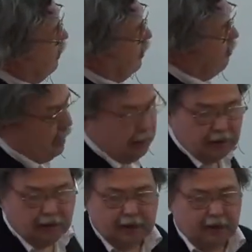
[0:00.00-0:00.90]
k
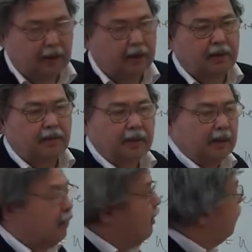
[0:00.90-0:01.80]
minus 1 degrees of
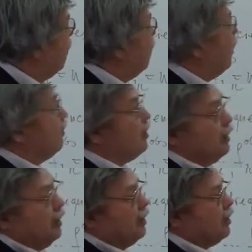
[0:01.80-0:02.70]
freedom. I'm
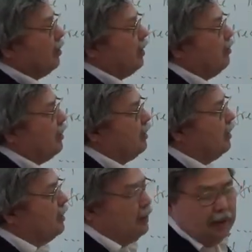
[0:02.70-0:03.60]
really sorry about
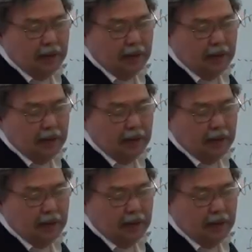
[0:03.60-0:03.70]
this.